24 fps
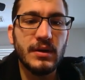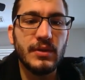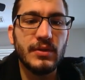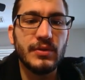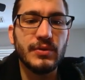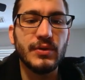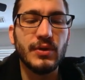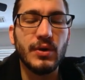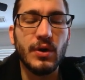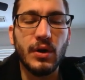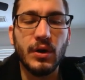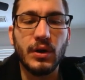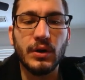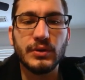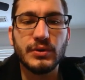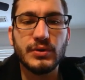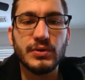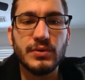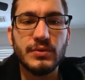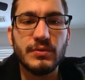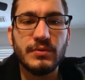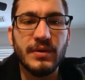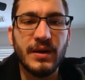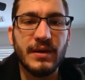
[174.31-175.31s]
they're all
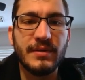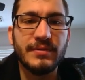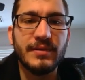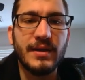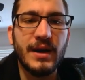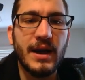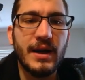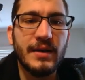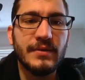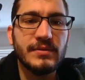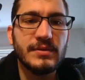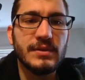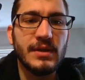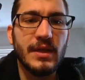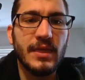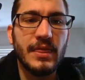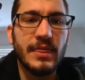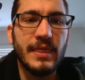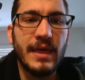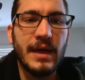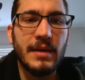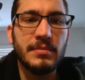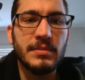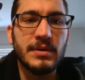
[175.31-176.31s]
255s,
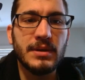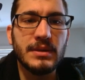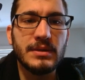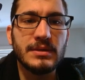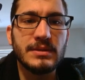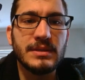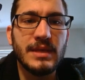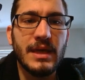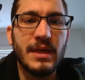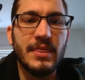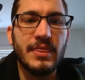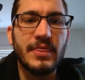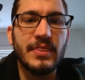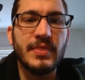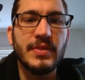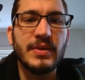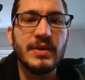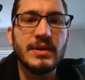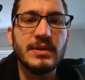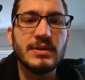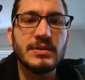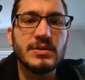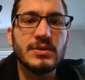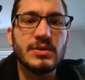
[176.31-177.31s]
that means that
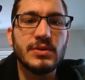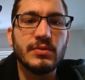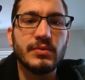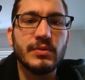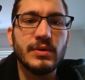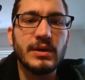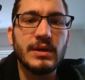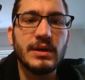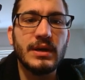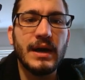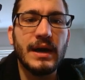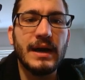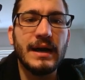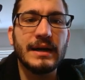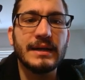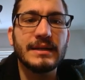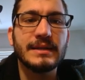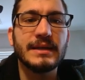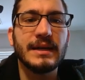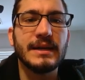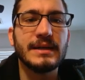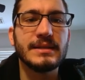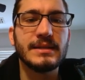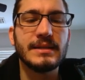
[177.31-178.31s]
these three
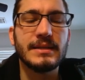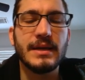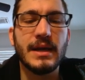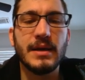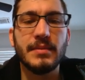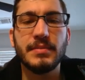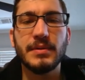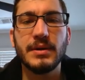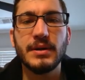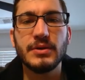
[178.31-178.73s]
octets in the IP